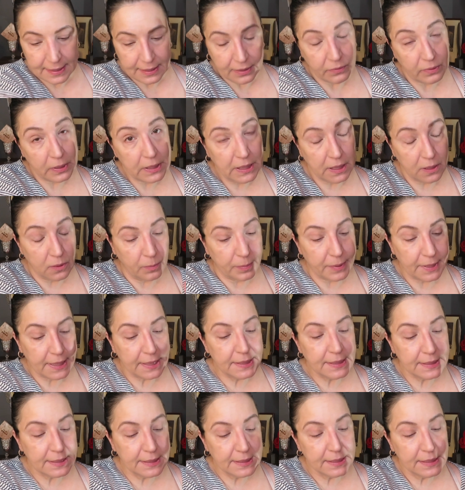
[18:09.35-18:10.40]
really hope
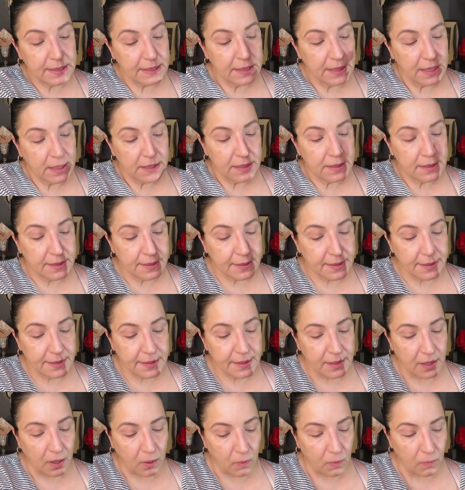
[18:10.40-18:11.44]
that's...
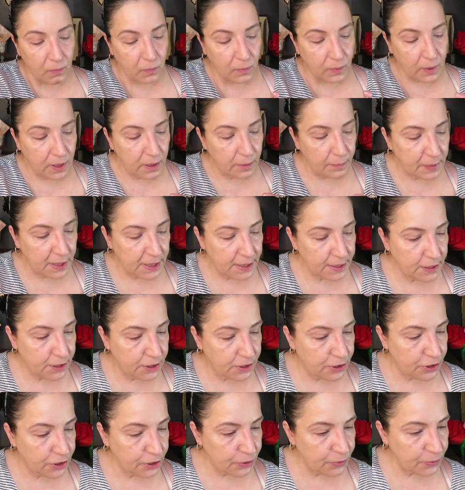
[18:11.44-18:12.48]
So, what am I
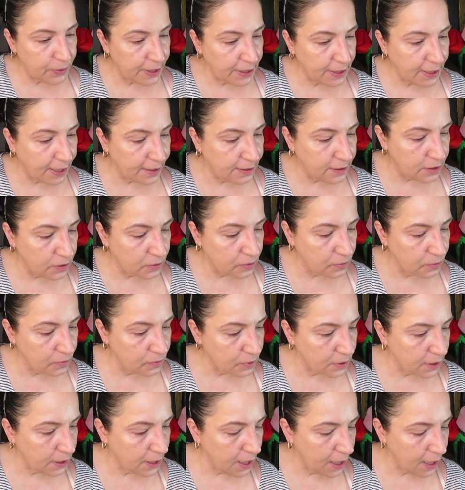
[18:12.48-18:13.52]
doing? I
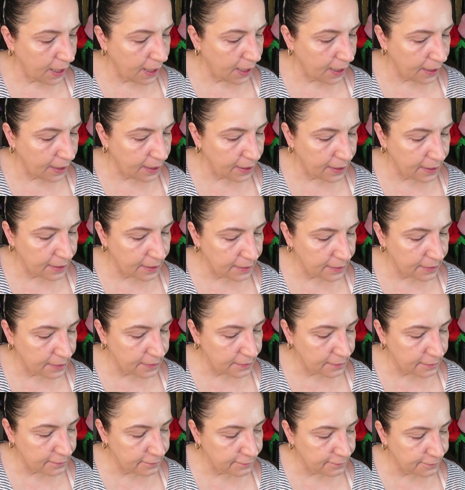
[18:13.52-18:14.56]
don't
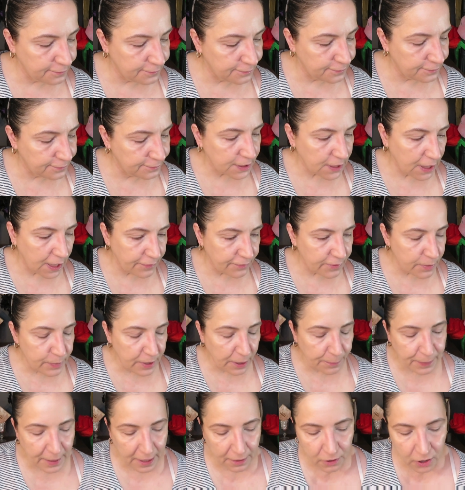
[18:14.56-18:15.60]
have... It's gonna have to be
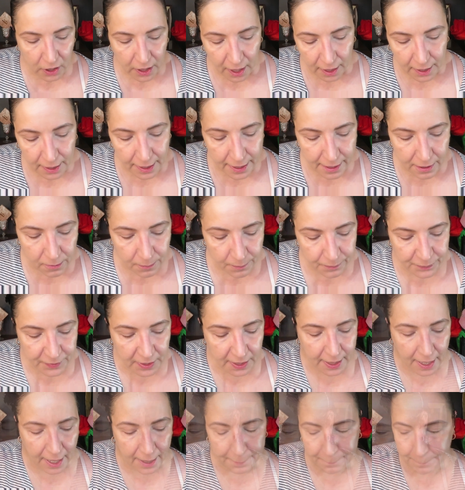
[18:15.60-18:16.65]
a powder highlighter.
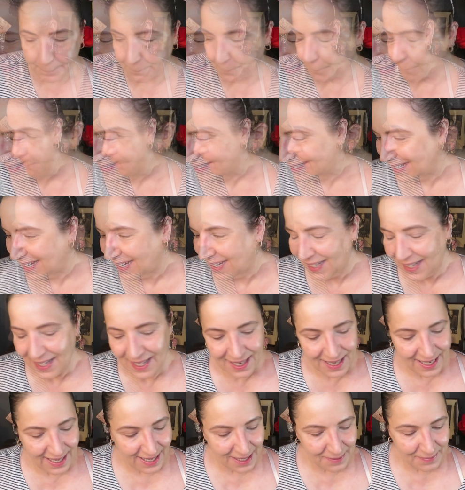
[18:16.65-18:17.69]
Okay.
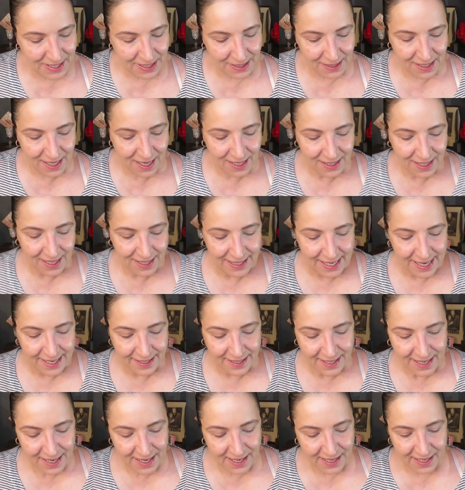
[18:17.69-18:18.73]
I'm in La La
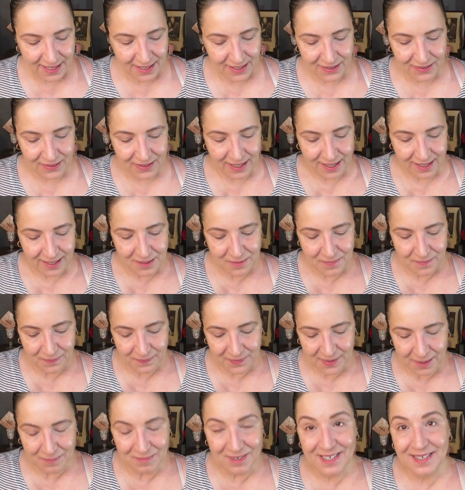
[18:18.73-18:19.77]
Land. Okay.
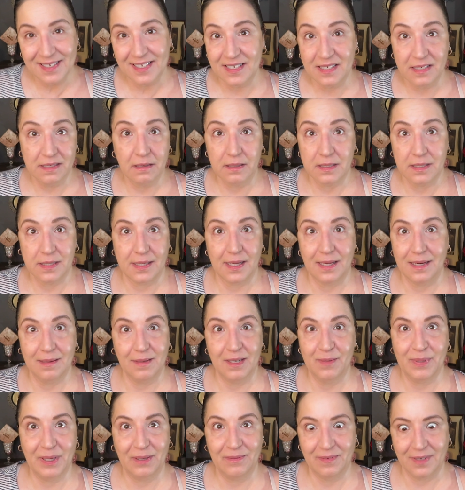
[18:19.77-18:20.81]
I'm so
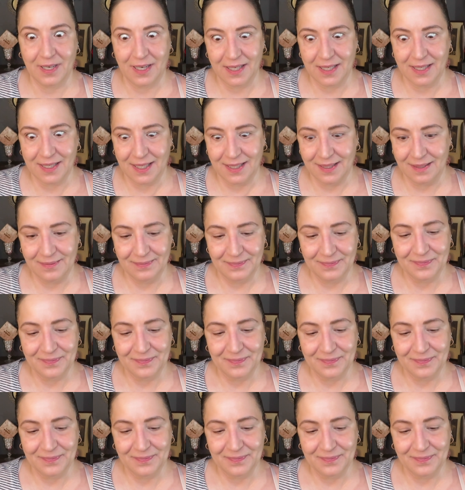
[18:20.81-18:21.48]
excited about what I got.